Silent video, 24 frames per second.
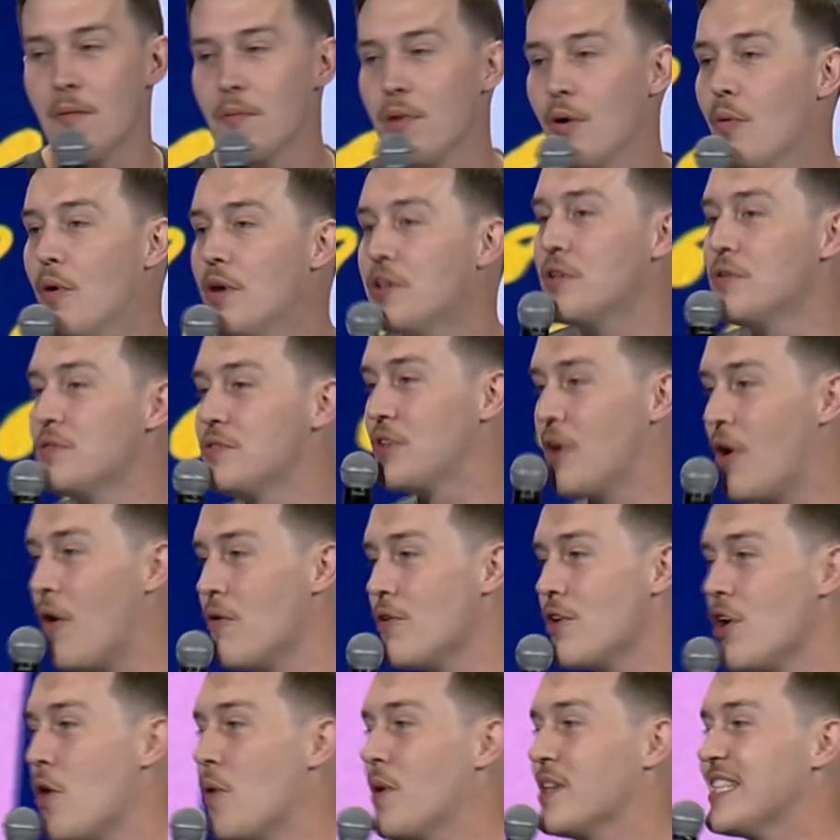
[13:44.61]
but what you
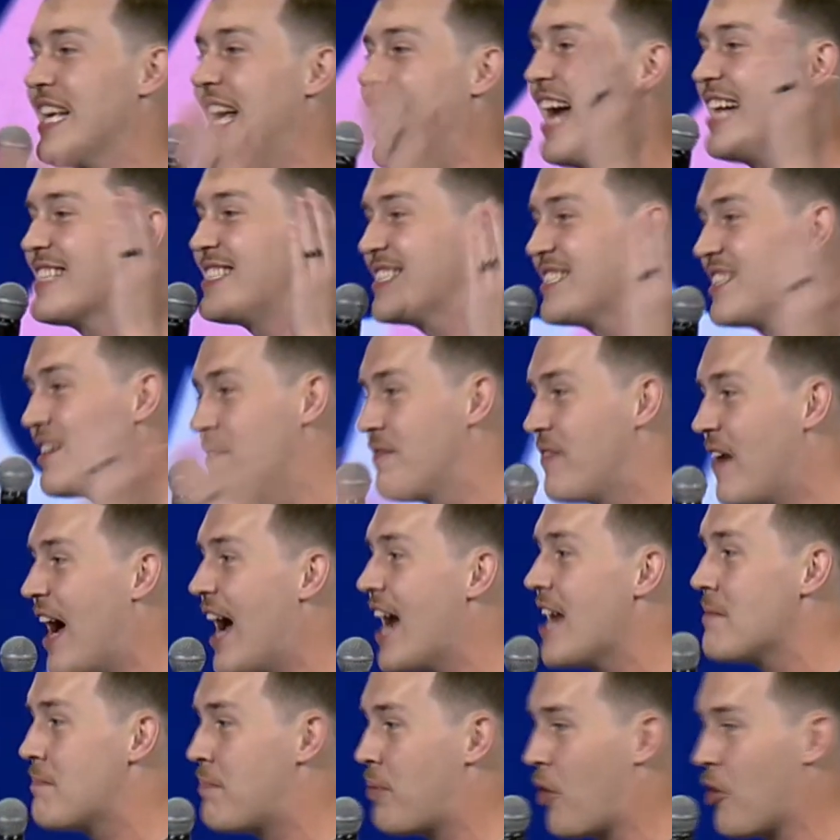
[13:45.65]
don't know is it has a
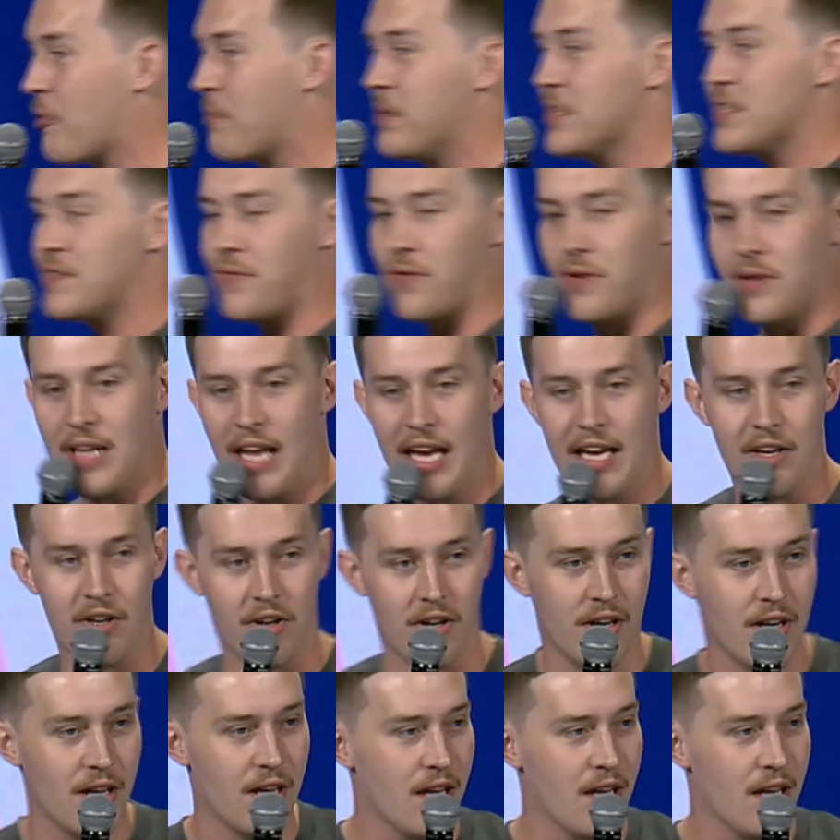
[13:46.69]
divine purpose for later.